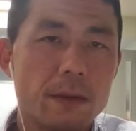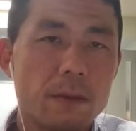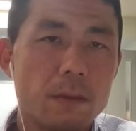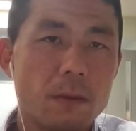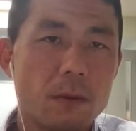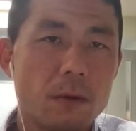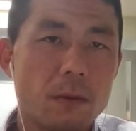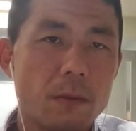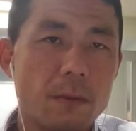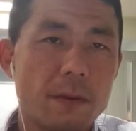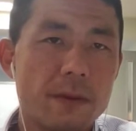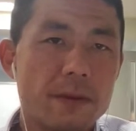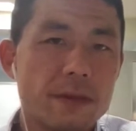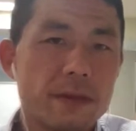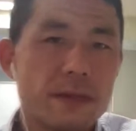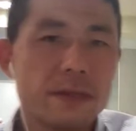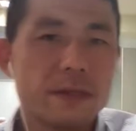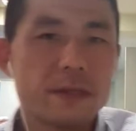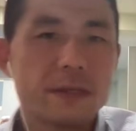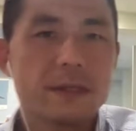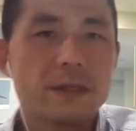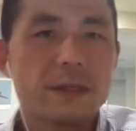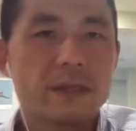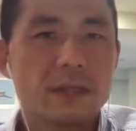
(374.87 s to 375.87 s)

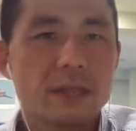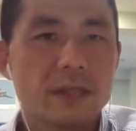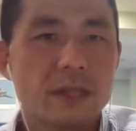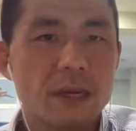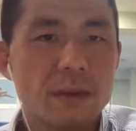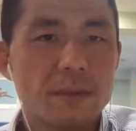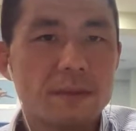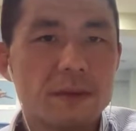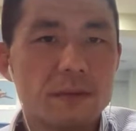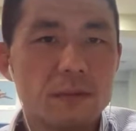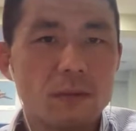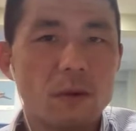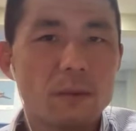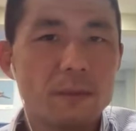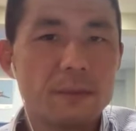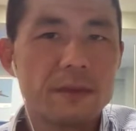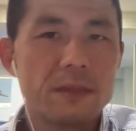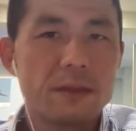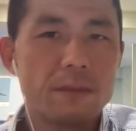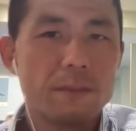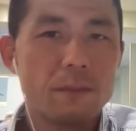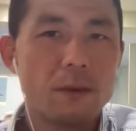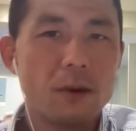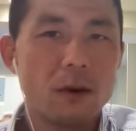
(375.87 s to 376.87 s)
woman's Japanese women's
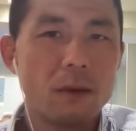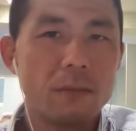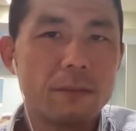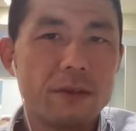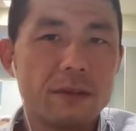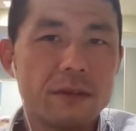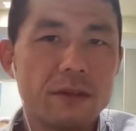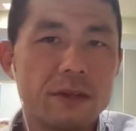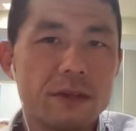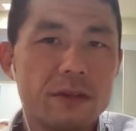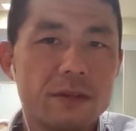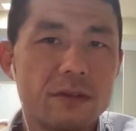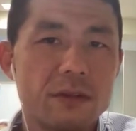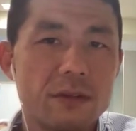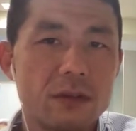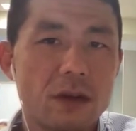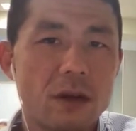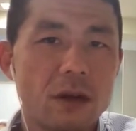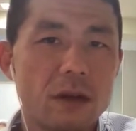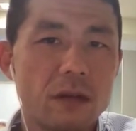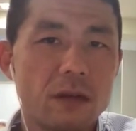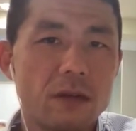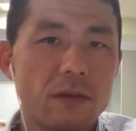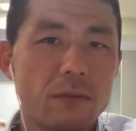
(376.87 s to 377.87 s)
empowerment is
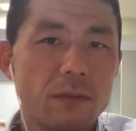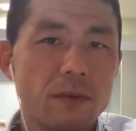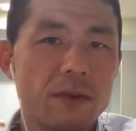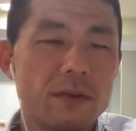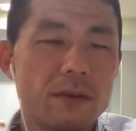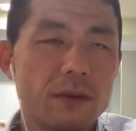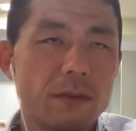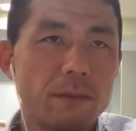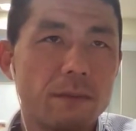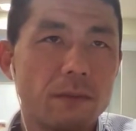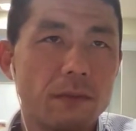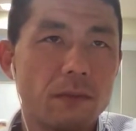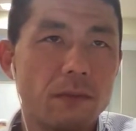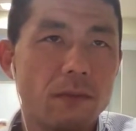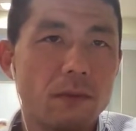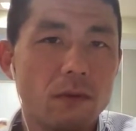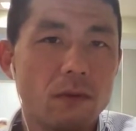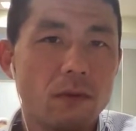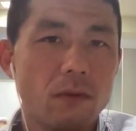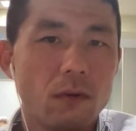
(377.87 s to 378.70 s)
not reasonable